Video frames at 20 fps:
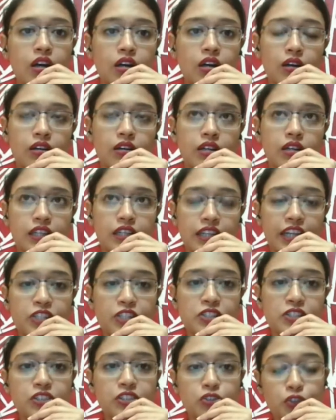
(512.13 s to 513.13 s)

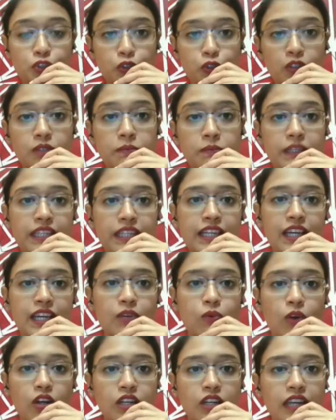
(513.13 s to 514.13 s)
connection should be and
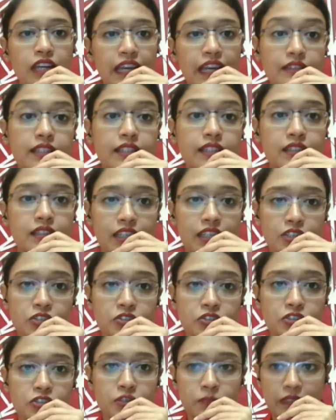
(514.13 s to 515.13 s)
what a healthy
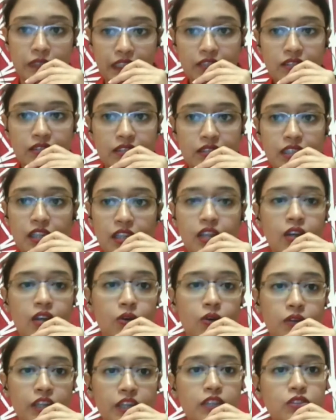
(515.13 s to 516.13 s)
relationship is.
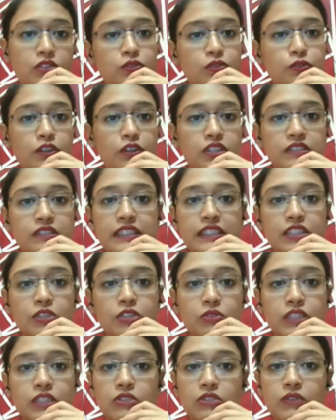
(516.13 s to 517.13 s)
Okay, so first thing you
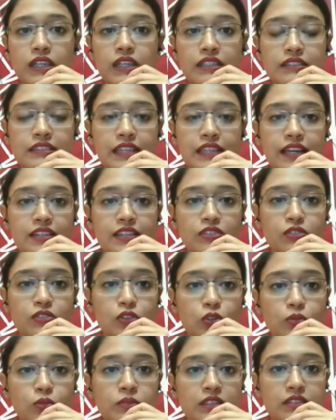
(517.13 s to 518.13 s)
need to understand is
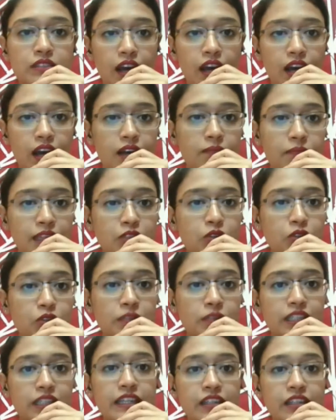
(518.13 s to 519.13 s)
humans are meant to
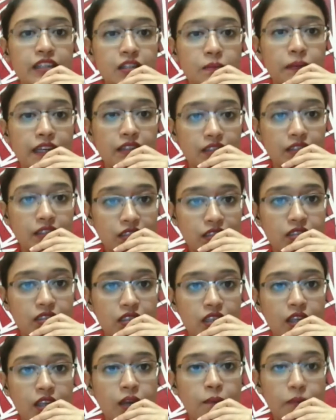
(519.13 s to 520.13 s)
be independent
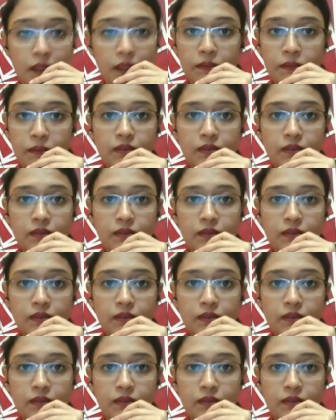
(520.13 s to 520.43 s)
people,